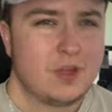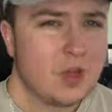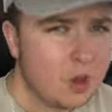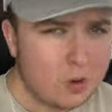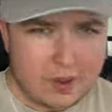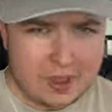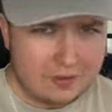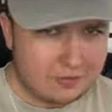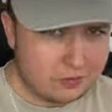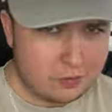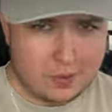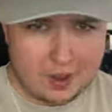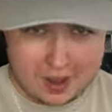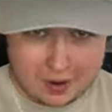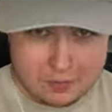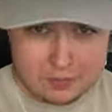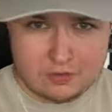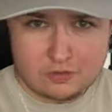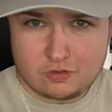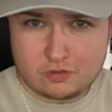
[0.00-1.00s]
Okay, so
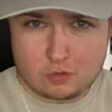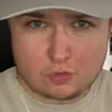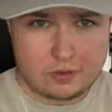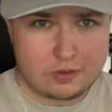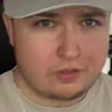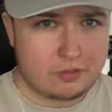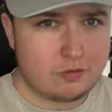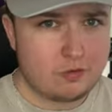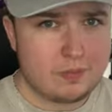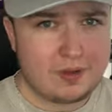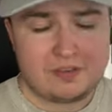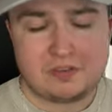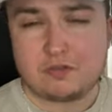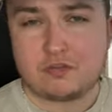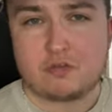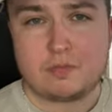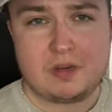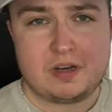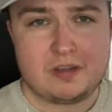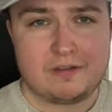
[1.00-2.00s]
I was scrolling through my
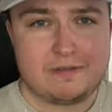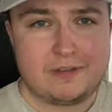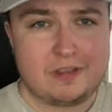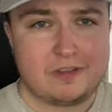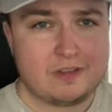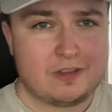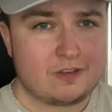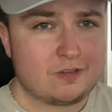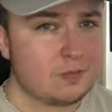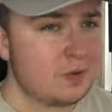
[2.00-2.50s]
social media feeds last